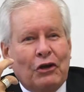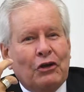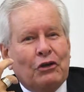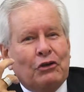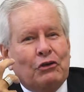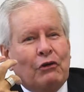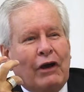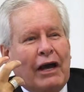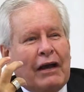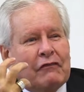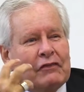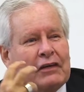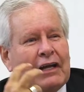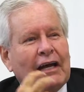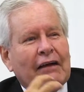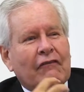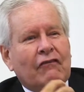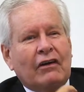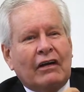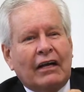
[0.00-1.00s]
You have to
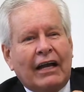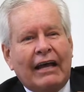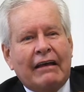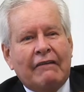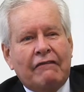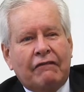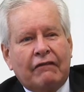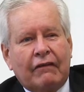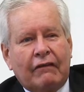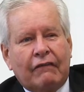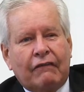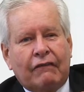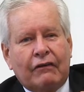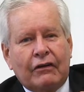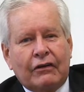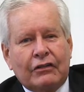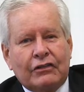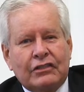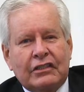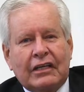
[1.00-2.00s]
have life
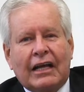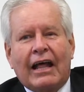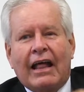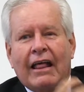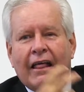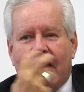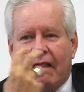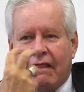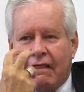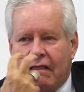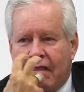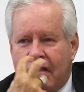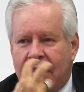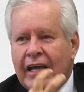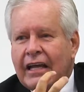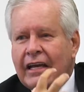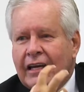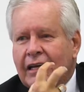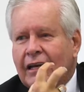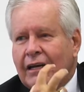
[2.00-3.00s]
first,
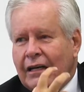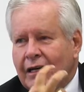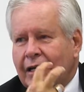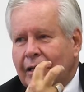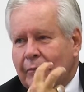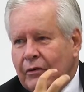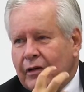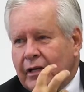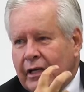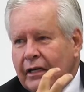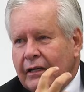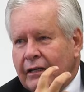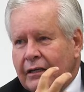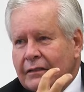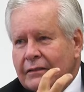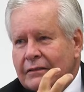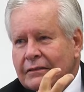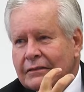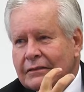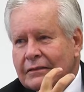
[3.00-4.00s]
then liberty.
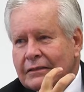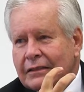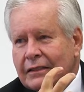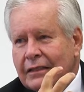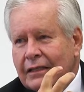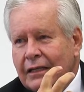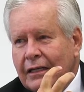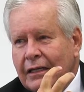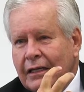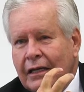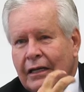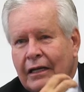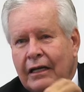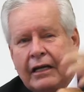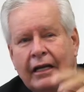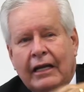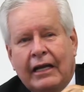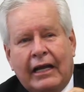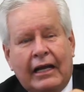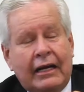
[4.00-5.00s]

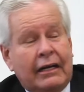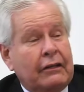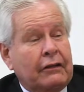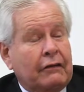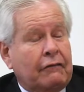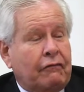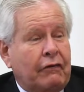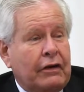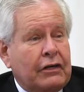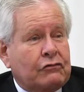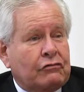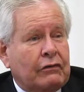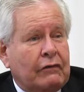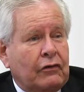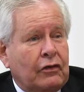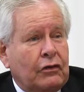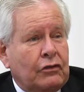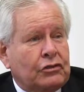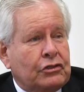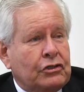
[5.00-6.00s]
And in the French
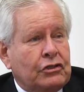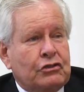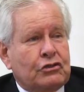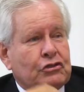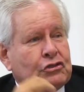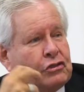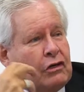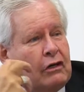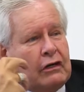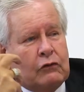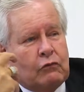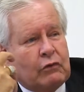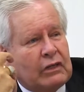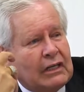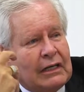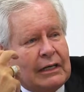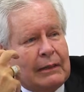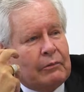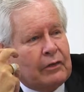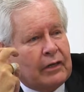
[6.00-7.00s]
Revolution, you started with
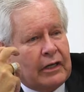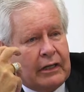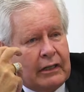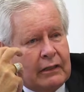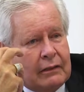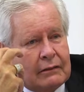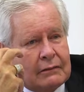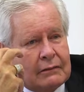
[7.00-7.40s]
liberty,